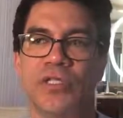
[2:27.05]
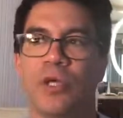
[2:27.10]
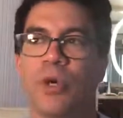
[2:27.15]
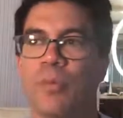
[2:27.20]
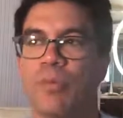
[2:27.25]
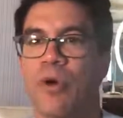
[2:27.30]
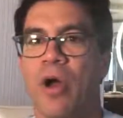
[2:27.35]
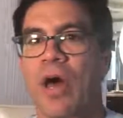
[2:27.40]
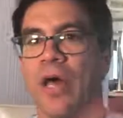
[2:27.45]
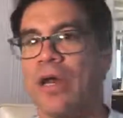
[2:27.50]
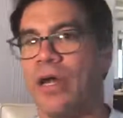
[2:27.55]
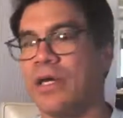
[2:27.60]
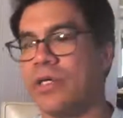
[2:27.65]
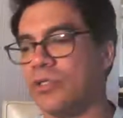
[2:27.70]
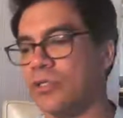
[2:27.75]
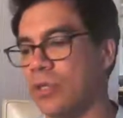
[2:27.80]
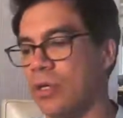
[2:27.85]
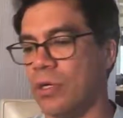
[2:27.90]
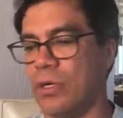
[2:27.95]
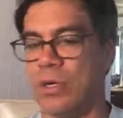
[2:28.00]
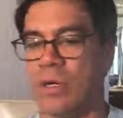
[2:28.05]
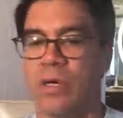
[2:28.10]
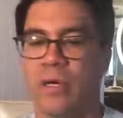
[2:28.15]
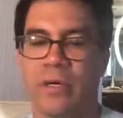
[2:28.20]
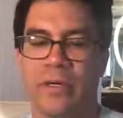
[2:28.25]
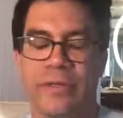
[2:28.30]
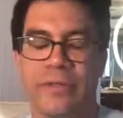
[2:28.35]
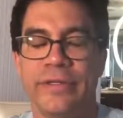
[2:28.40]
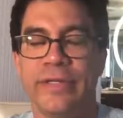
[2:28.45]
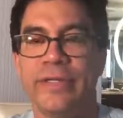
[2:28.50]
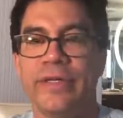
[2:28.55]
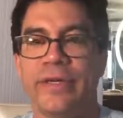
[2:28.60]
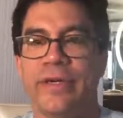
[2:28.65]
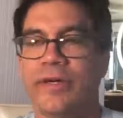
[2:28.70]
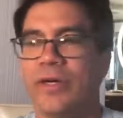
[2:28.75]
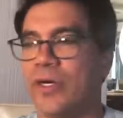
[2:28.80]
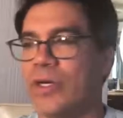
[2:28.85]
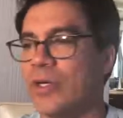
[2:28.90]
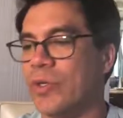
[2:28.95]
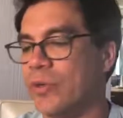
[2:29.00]
So products are,
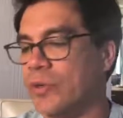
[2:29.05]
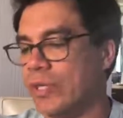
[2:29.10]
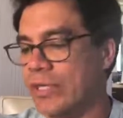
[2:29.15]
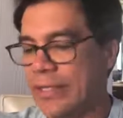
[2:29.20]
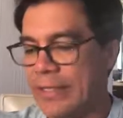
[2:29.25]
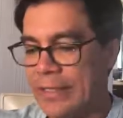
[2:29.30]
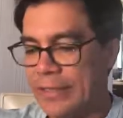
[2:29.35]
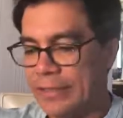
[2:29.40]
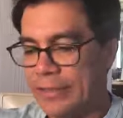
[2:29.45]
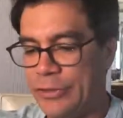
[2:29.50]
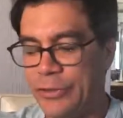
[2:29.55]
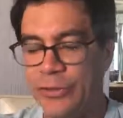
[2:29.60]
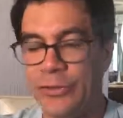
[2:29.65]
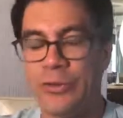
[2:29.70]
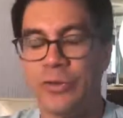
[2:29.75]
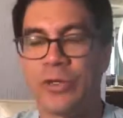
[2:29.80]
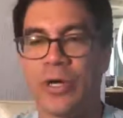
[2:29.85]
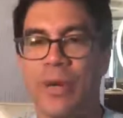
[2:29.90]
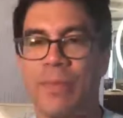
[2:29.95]
you